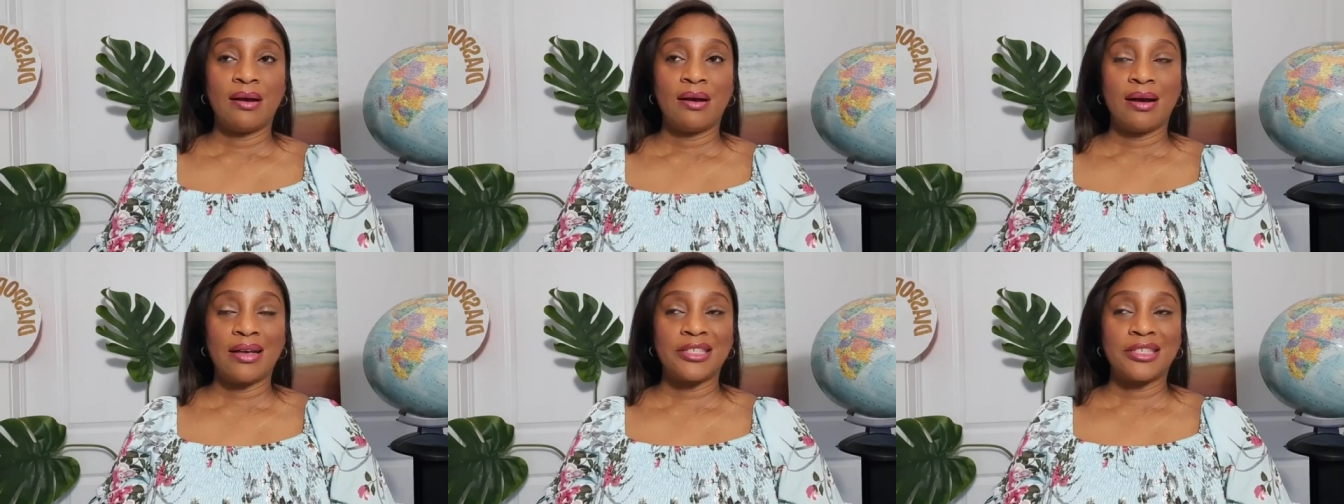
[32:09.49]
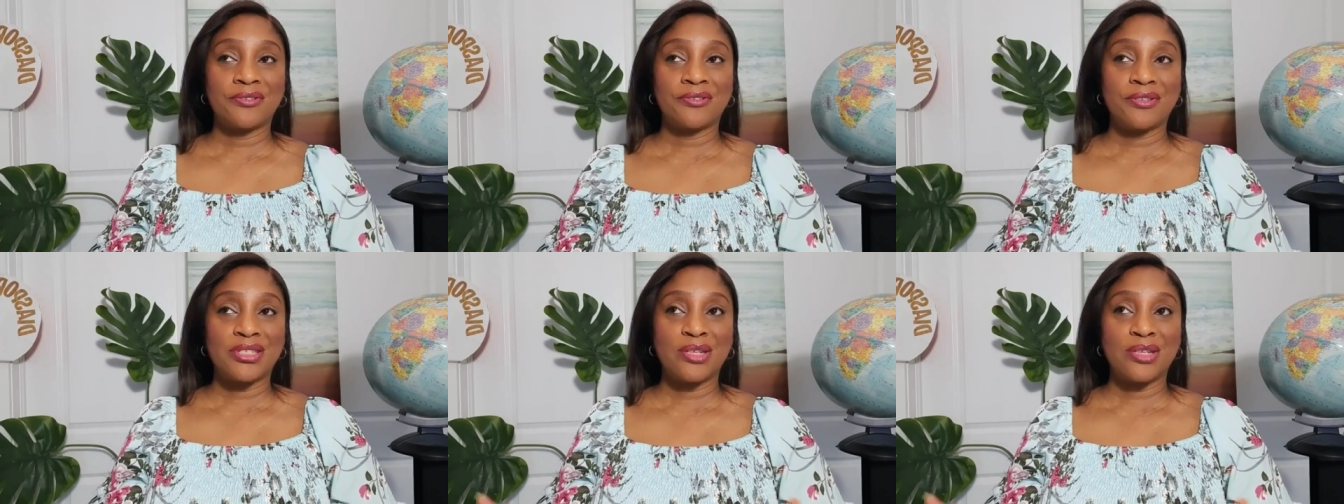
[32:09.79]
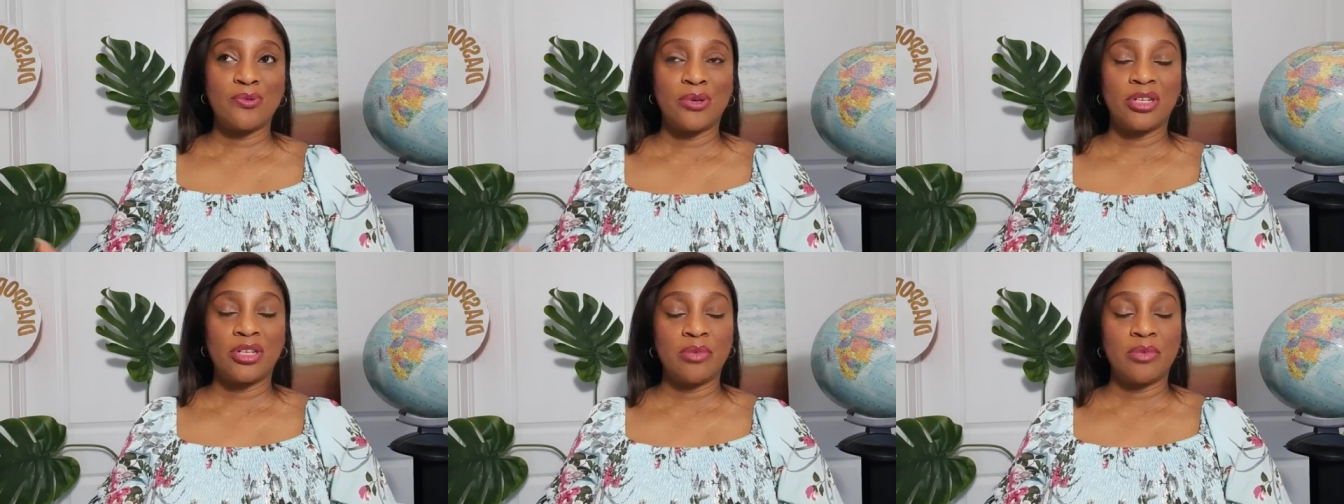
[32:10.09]
I seriously
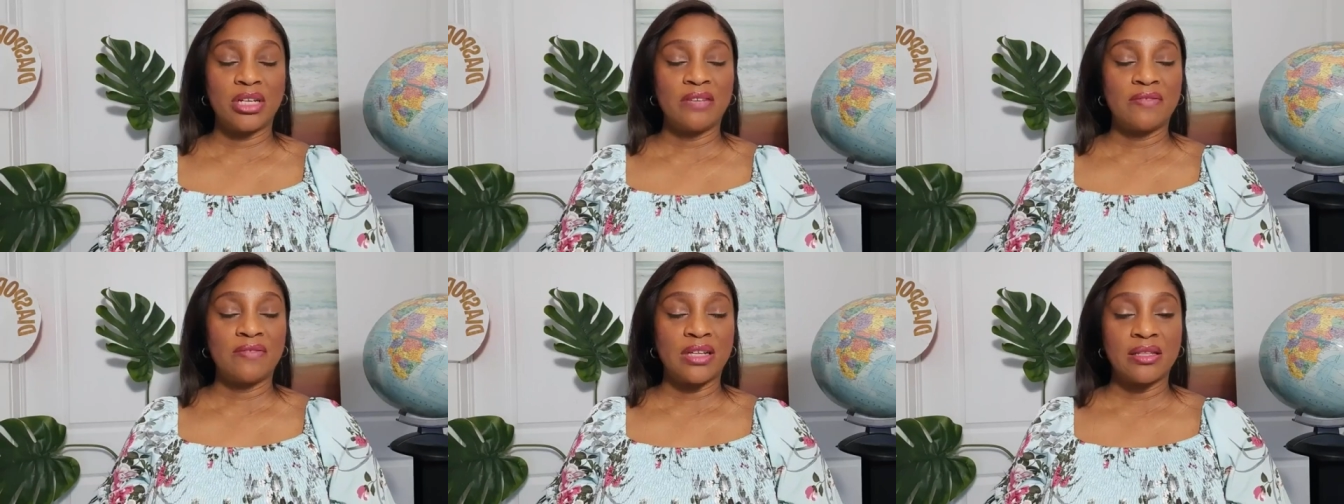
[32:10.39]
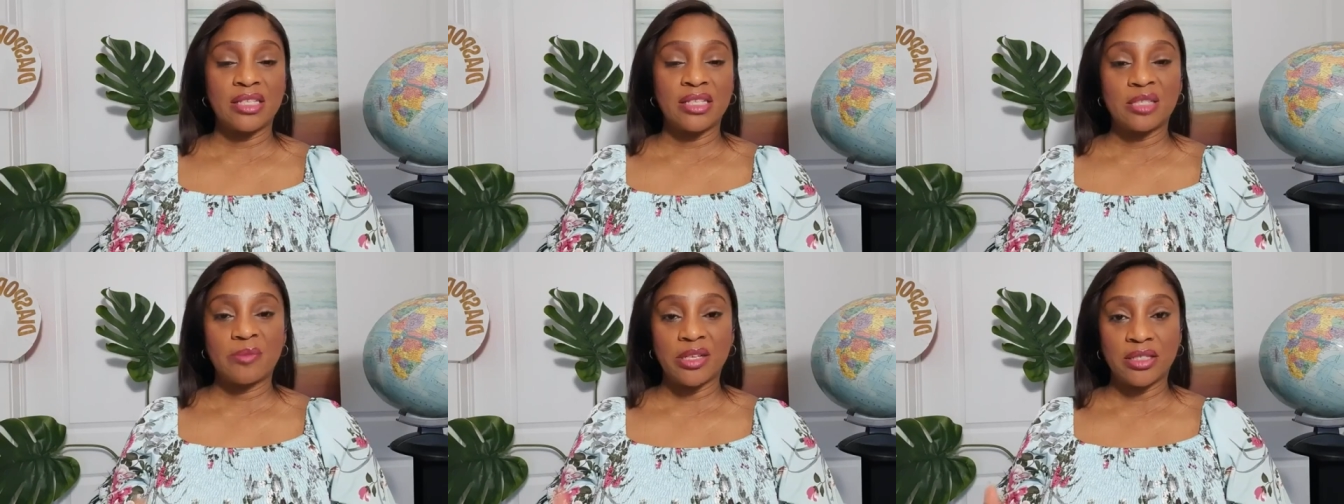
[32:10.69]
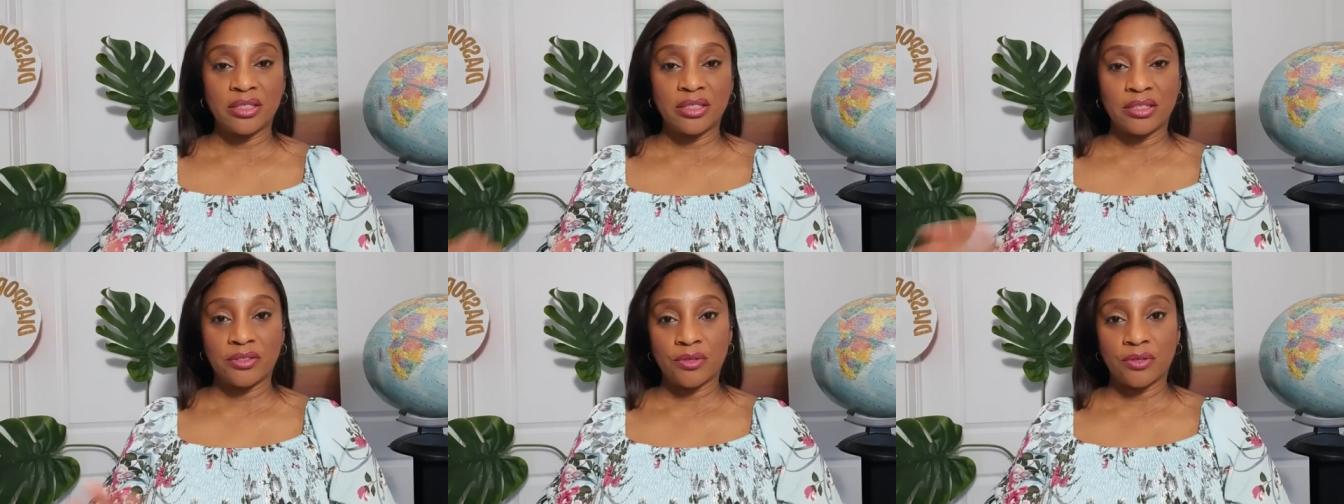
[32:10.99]
want to believe that this
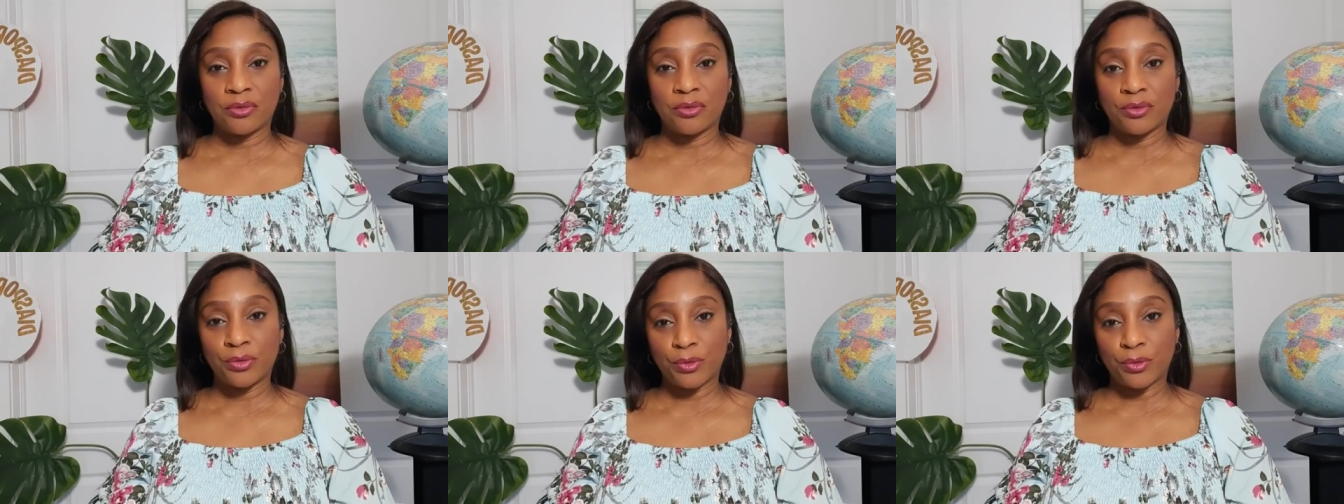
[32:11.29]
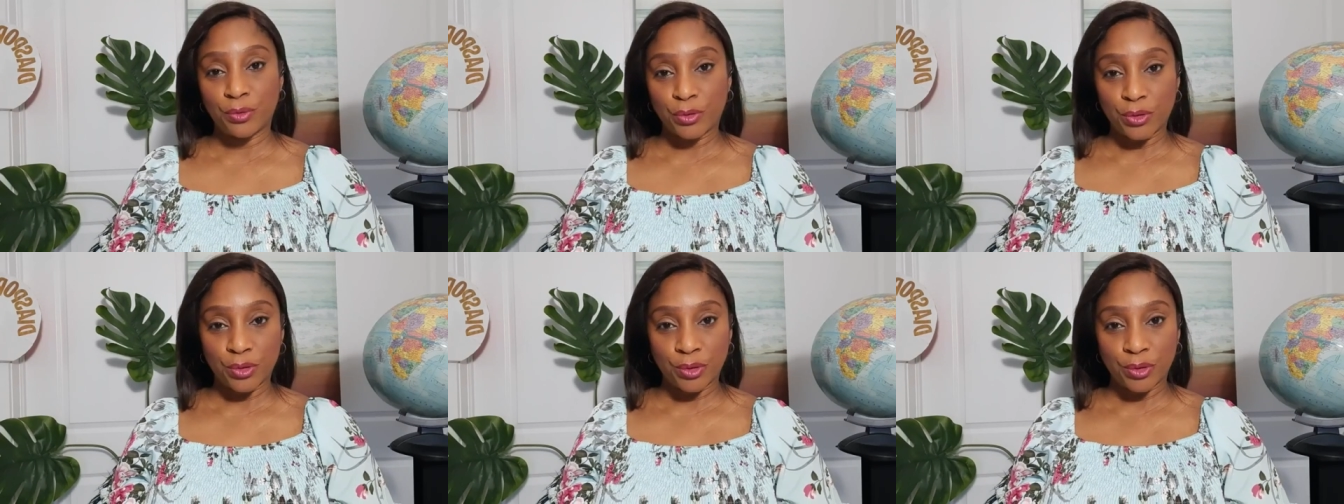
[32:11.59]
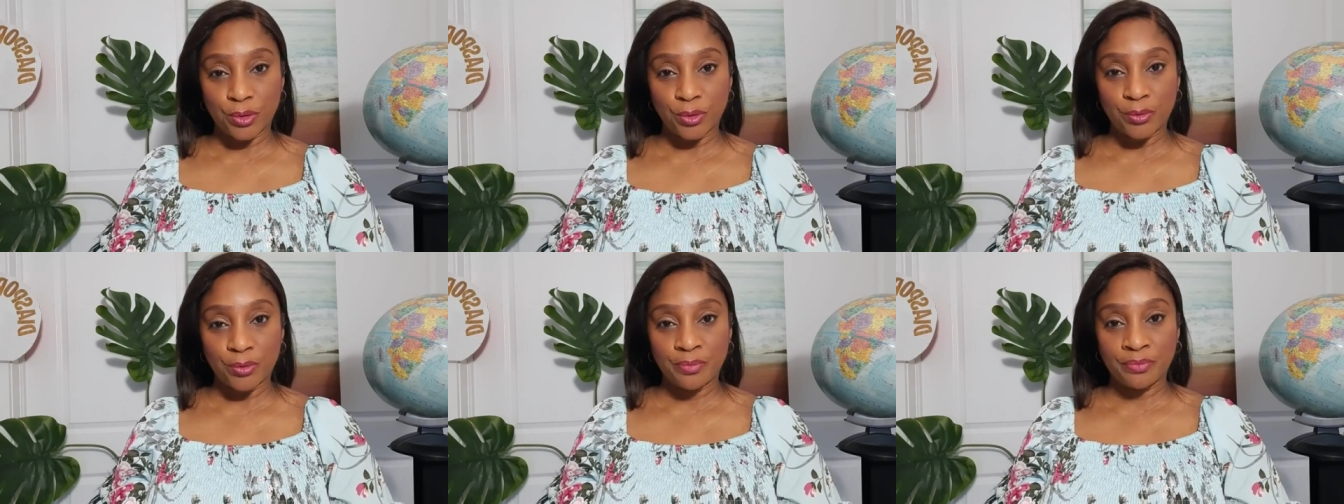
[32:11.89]
message has gotten through to
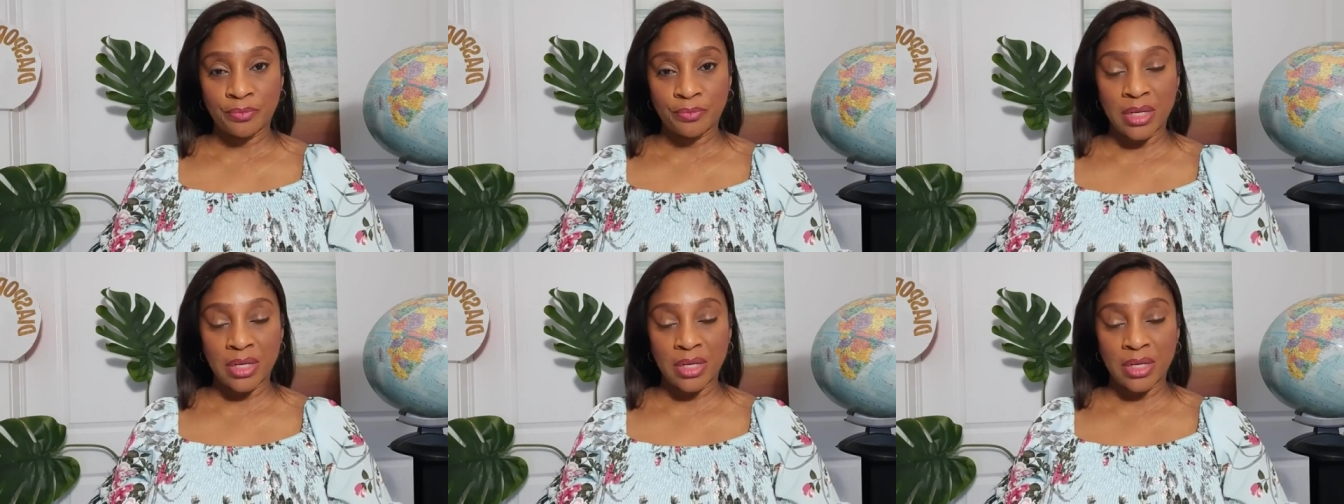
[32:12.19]
you.